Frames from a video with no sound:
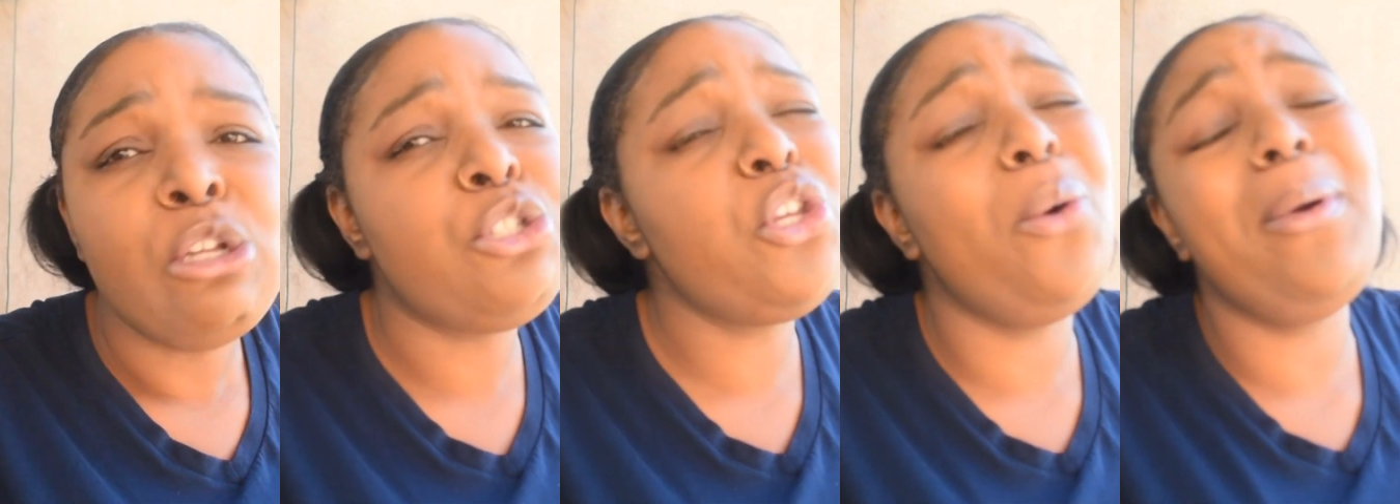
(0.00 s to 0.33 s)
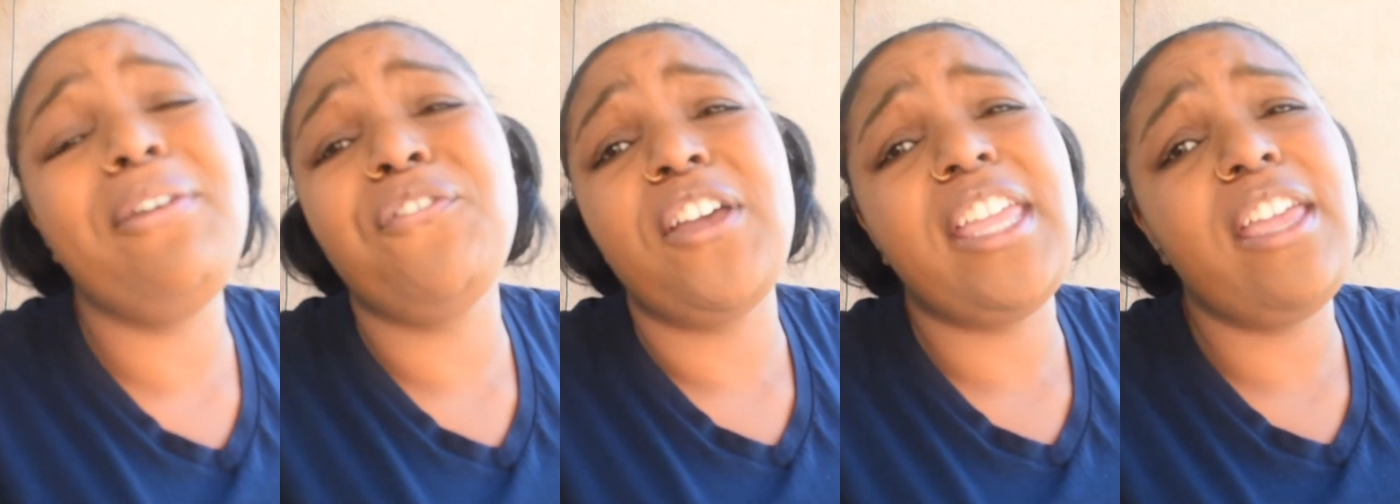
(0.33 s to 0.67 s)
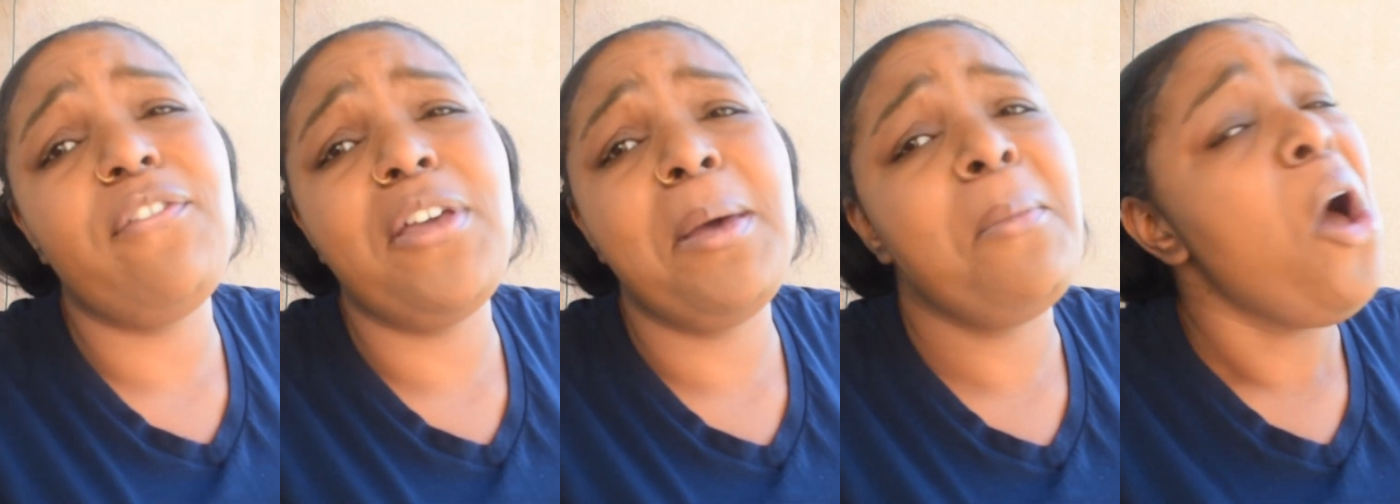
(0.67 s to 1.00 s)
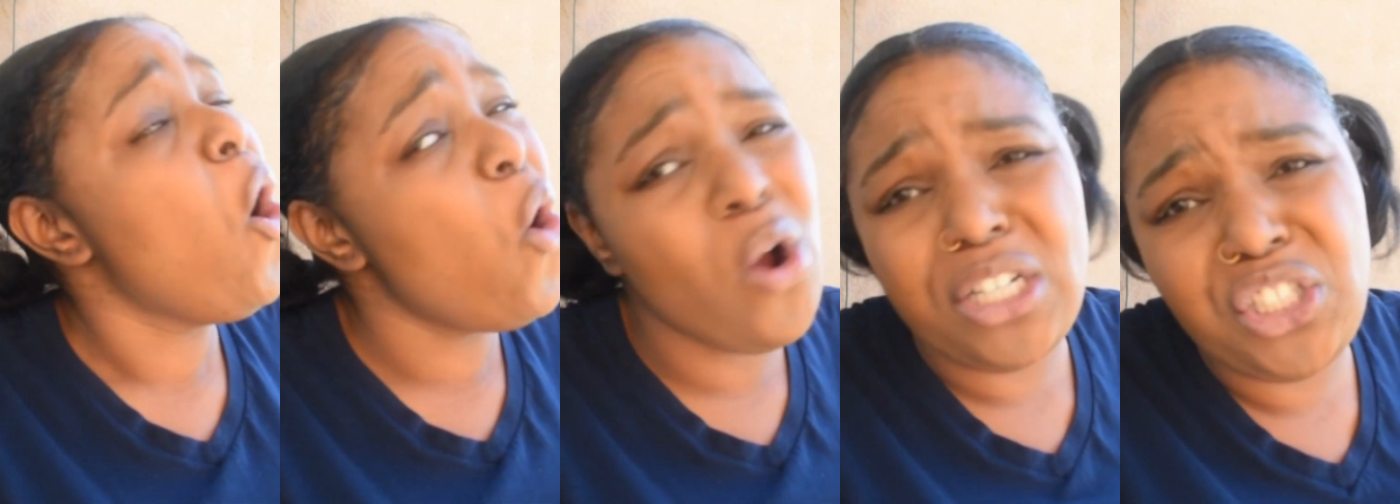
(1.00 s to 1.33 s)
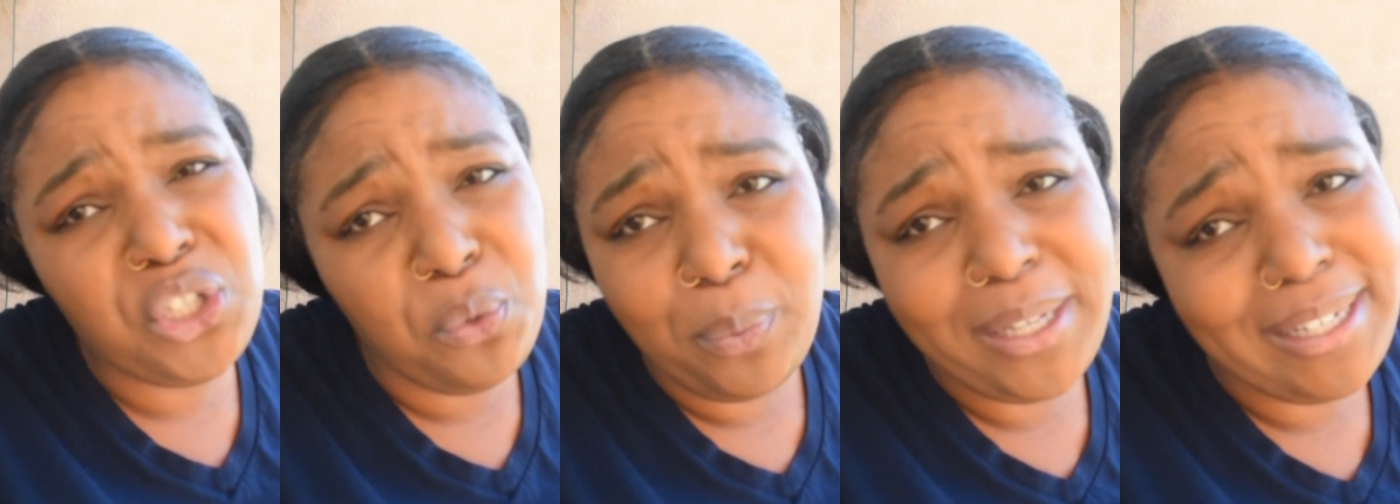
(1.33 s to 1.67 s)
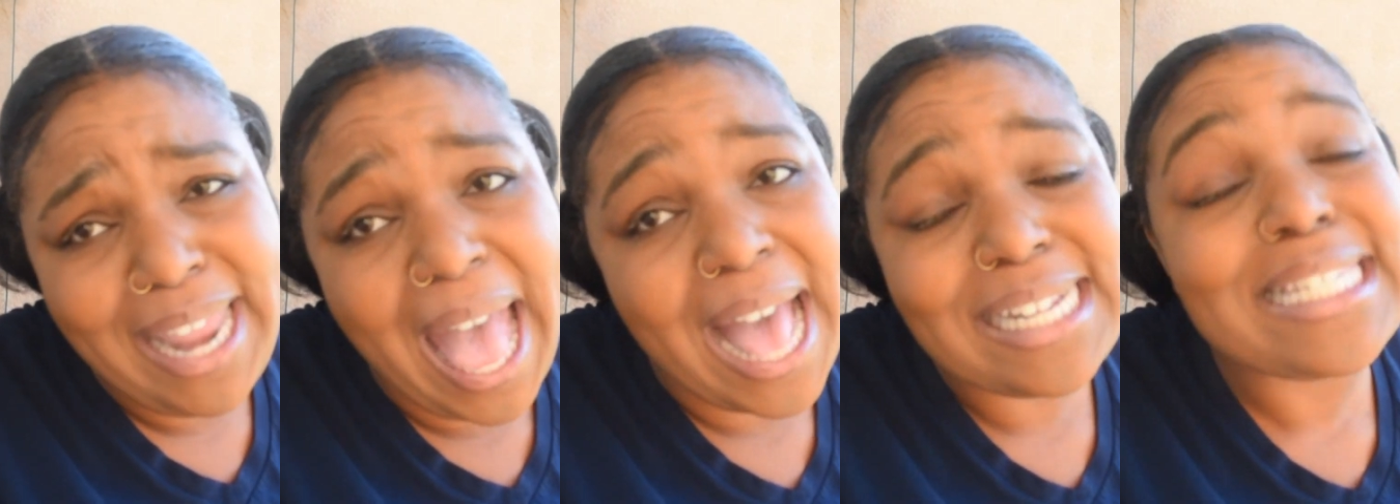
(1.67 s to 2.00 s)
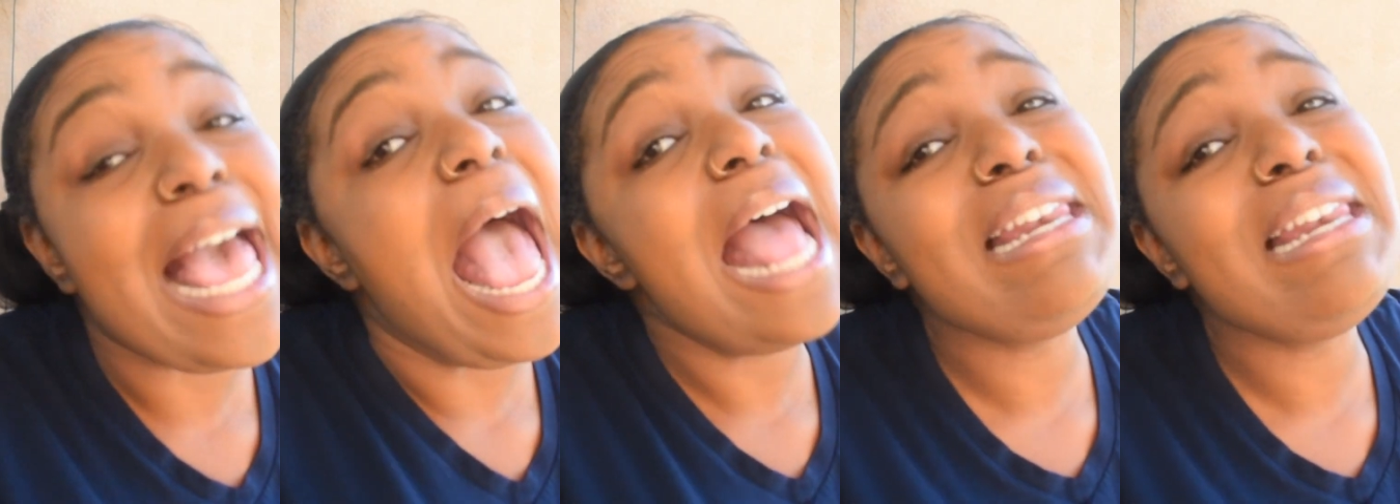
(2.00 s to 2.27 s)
Do we forgive him or do we not?